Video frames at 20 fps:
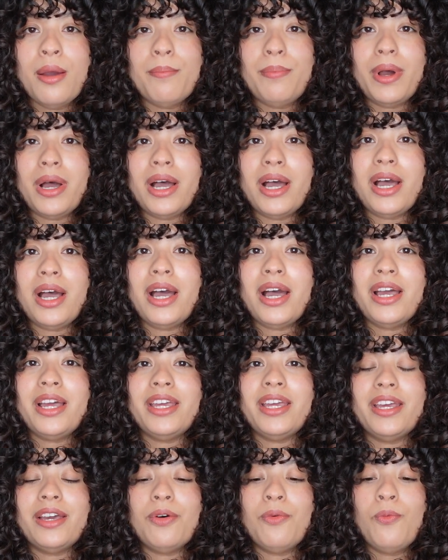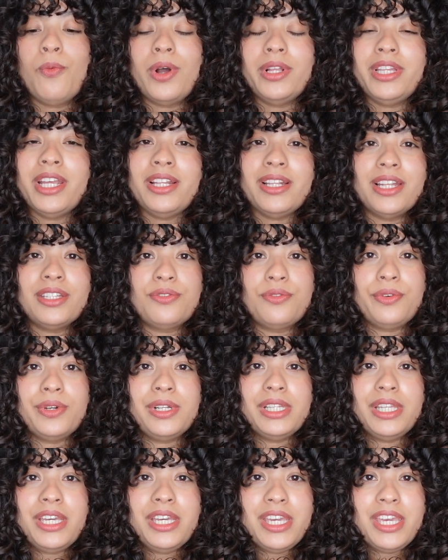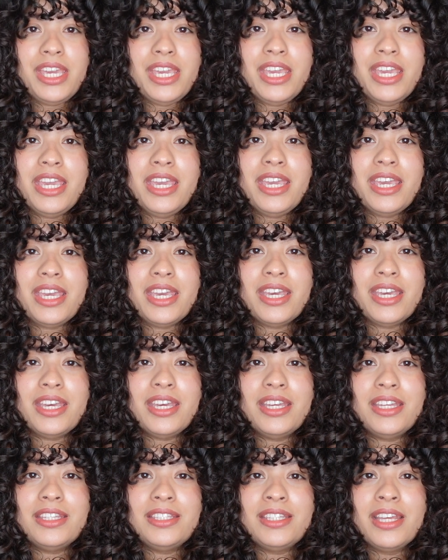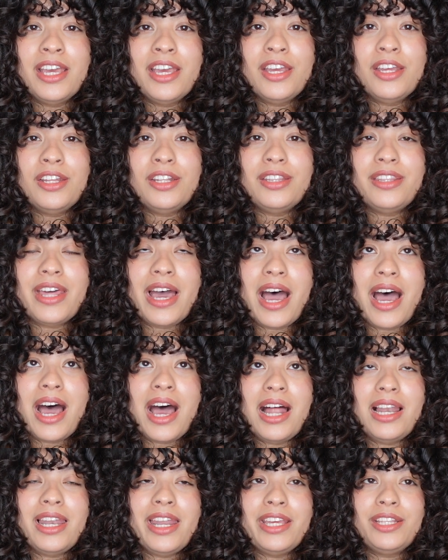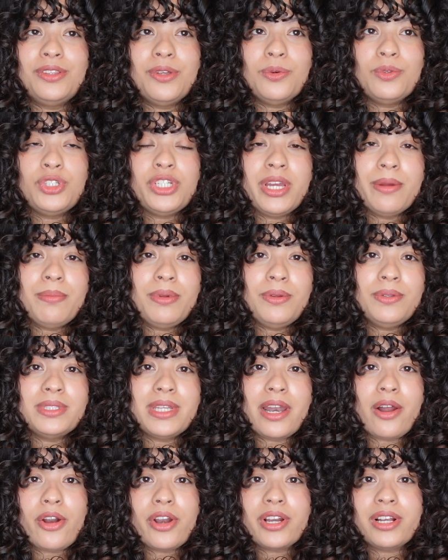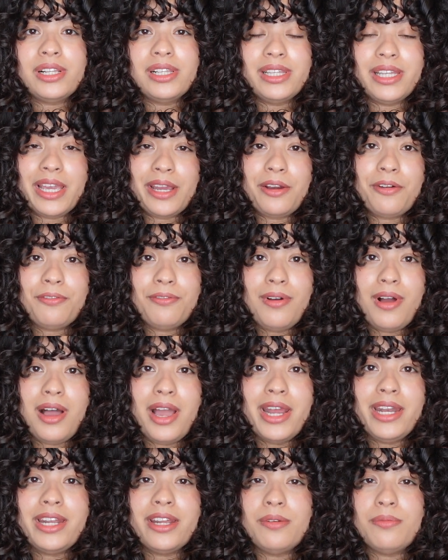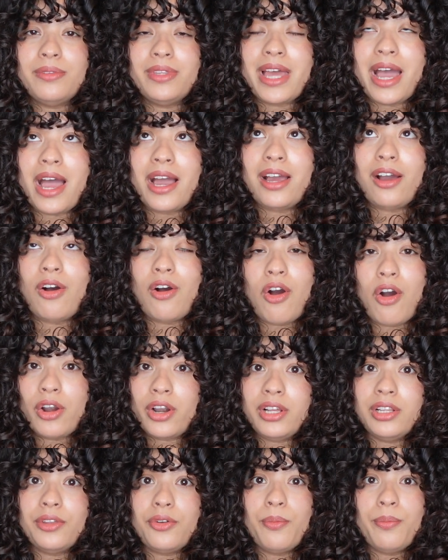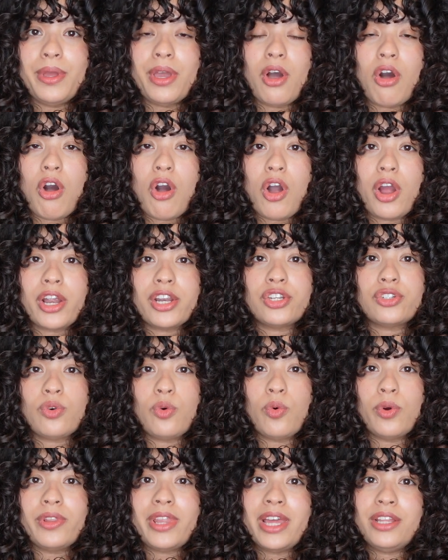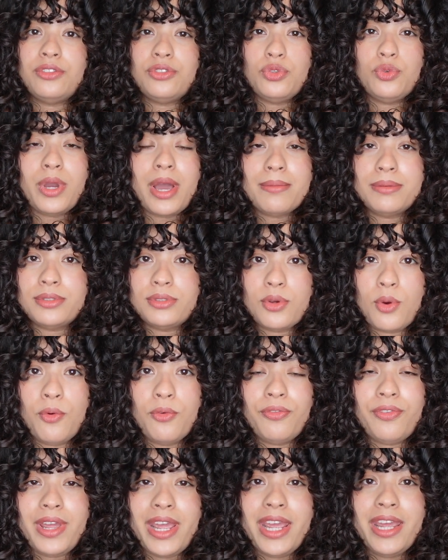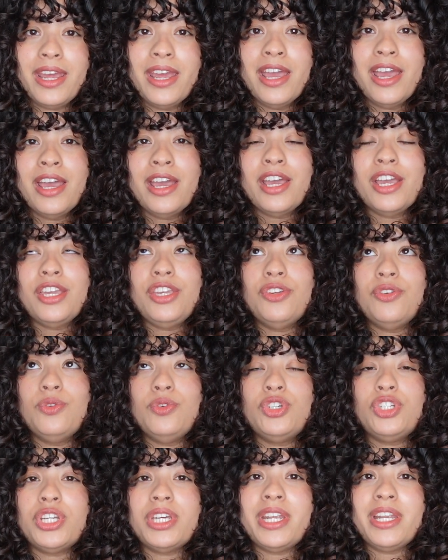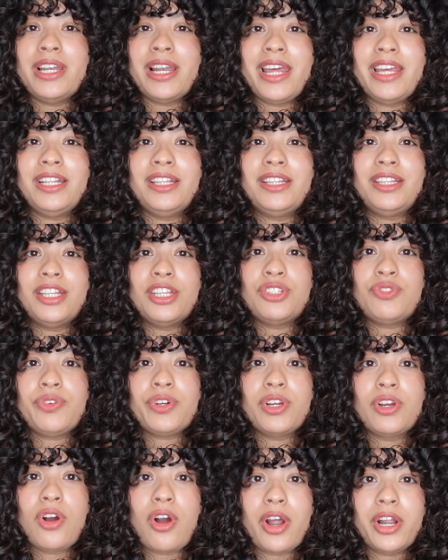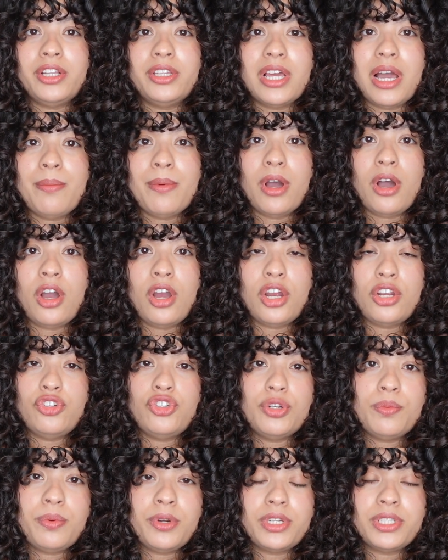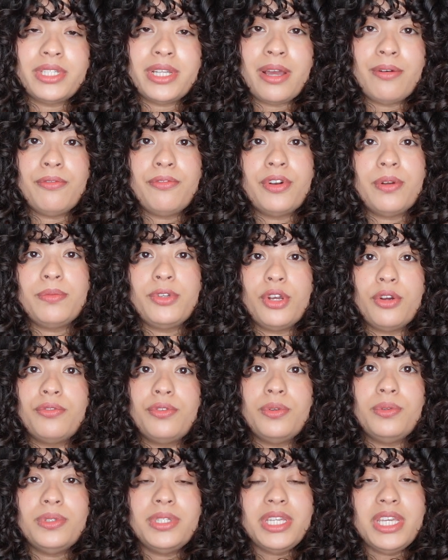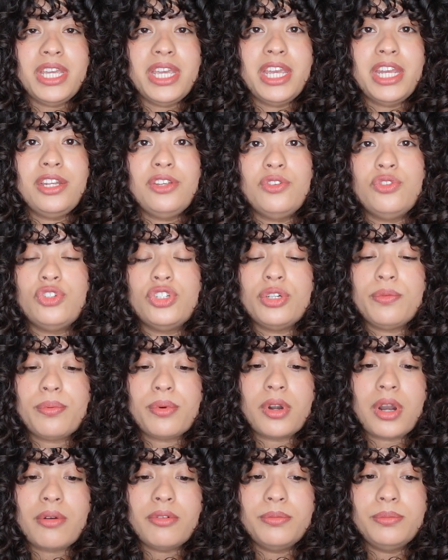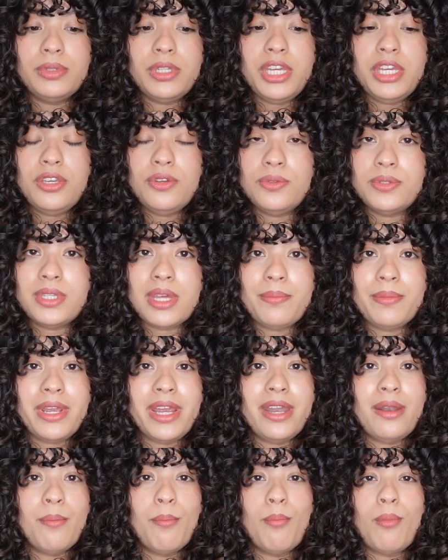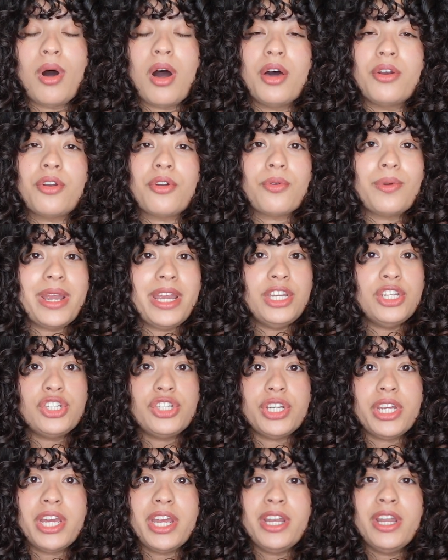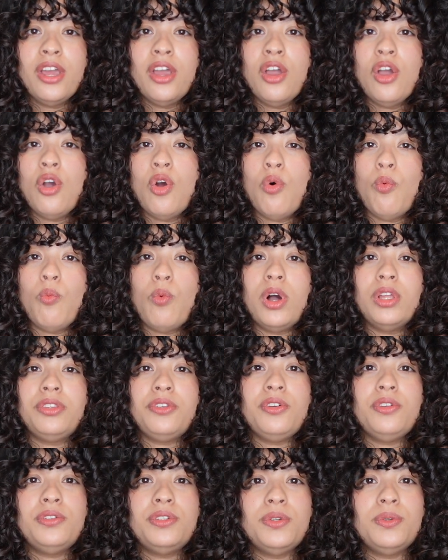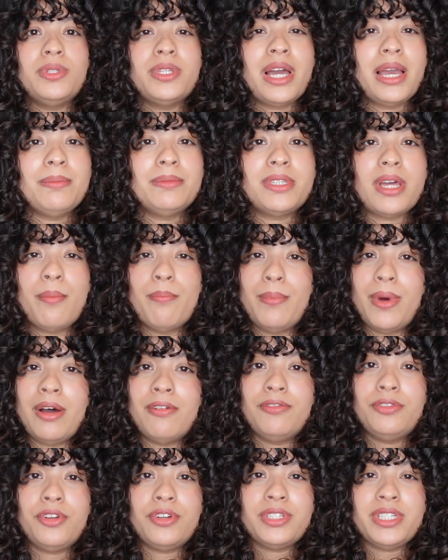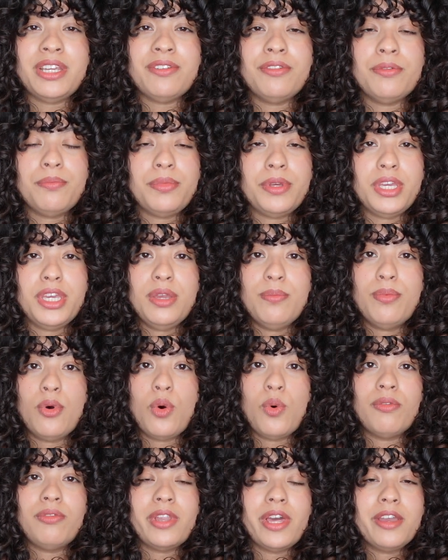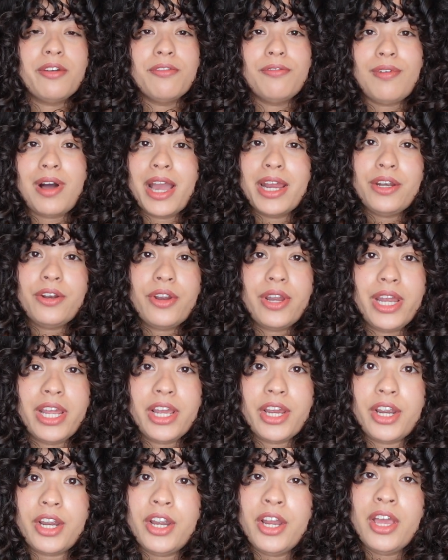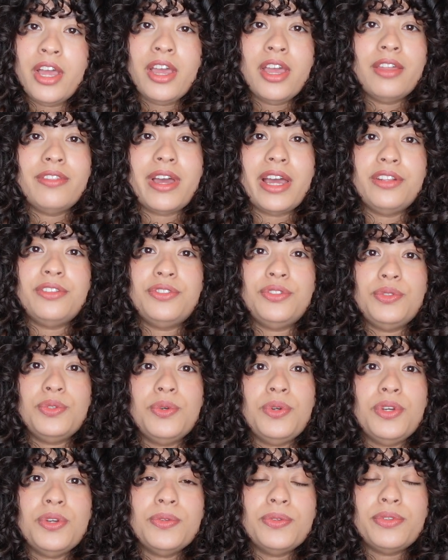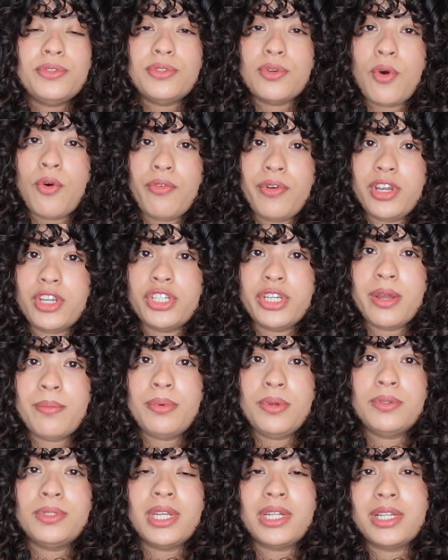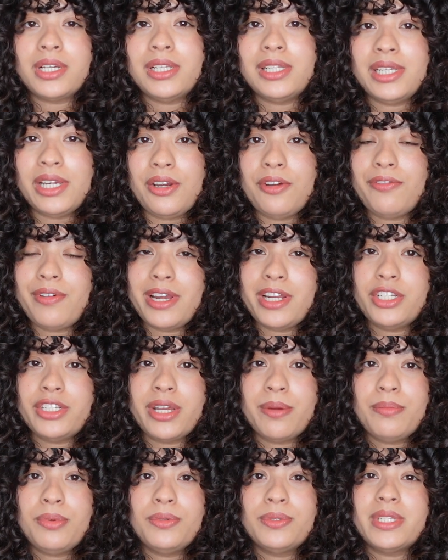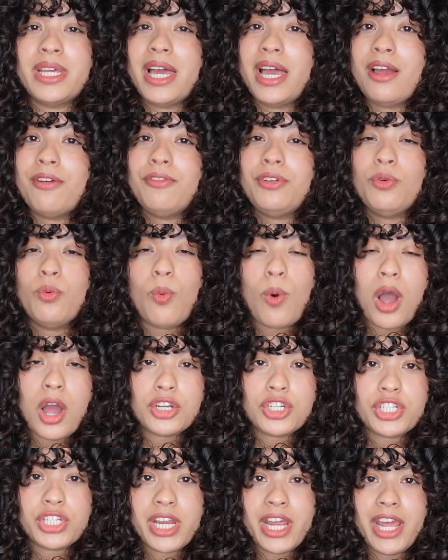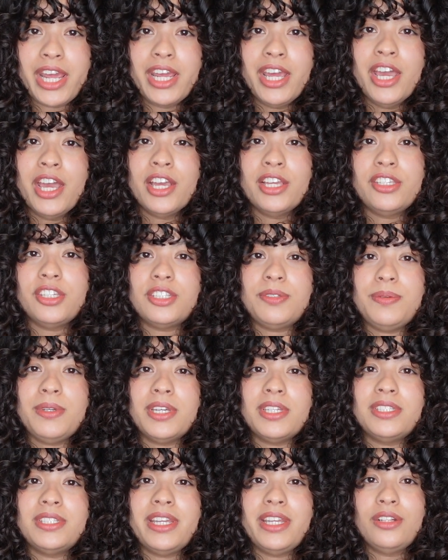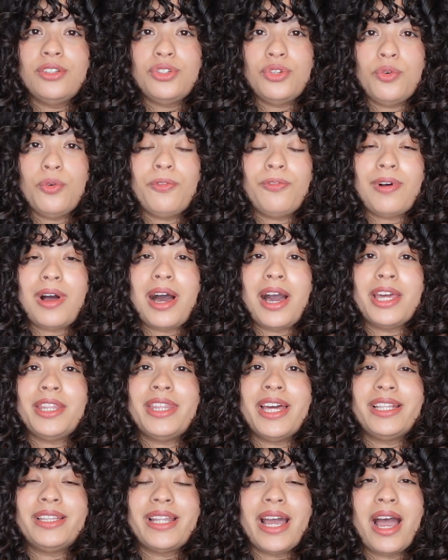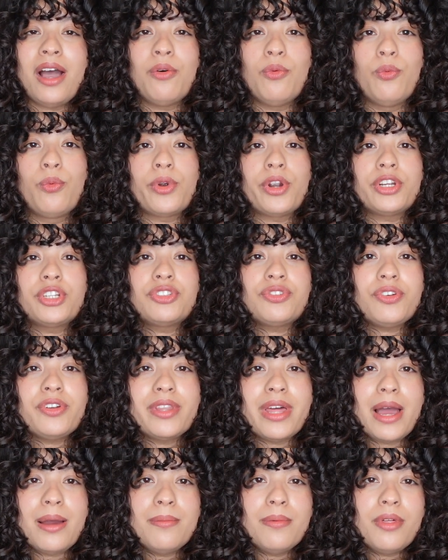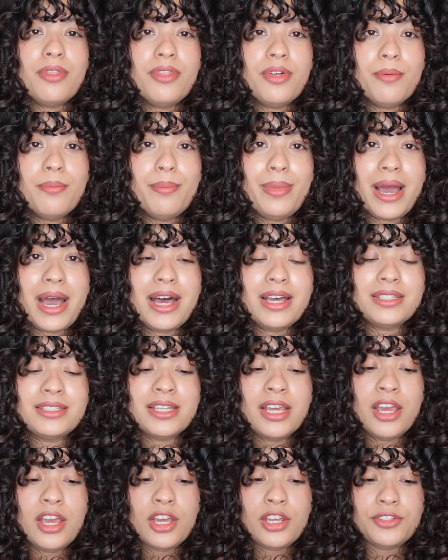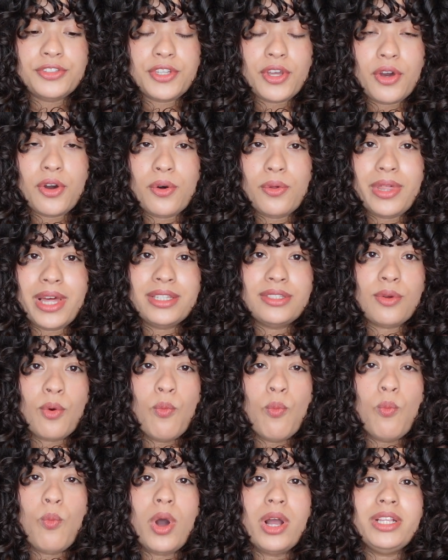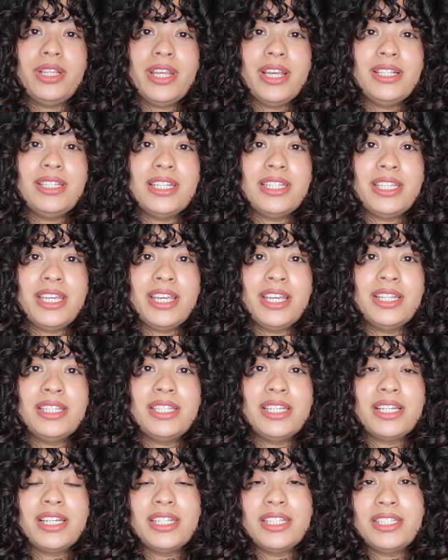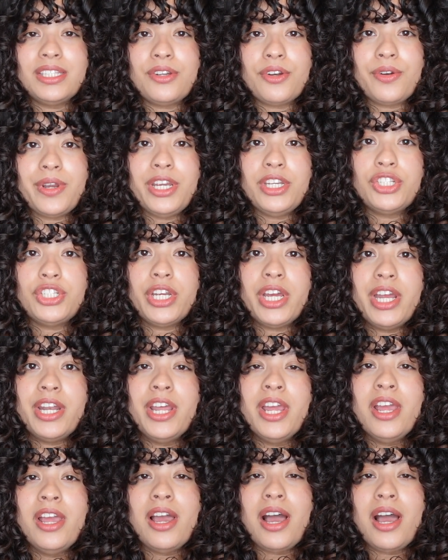But one thing that's really key is that, like, those shampoos that are clarifying, that are a little bit harsh or that do have sulfate, you shouldn't like disregard them 100% from your routine. You should probably use them in moderation, 1 to 2 times a month. There's even people with like finer hair that do use sulfate shampoos and clarifying shampoos every wash day, just because they do find that that works for them the best. So that's one thing to take into consideration.